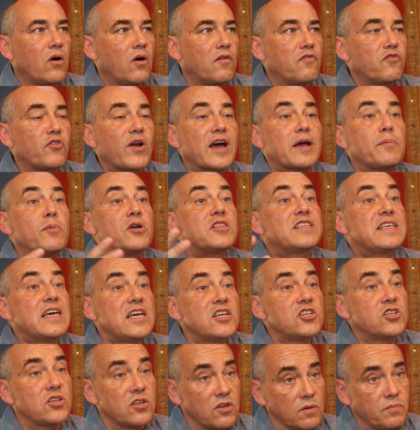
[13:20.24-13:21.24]

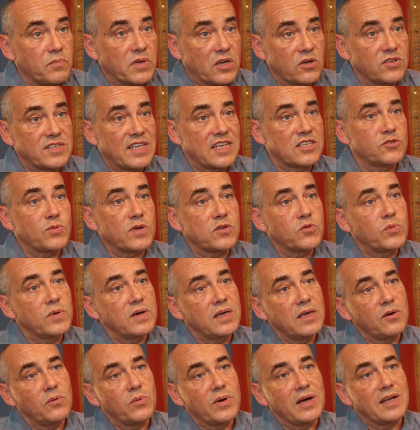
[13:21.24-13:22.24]
fragmentation, because that's what
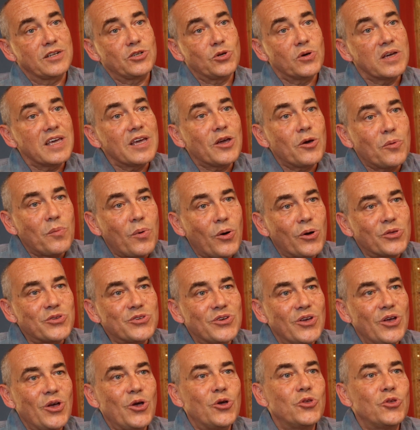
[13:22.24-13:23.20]
we were talking about.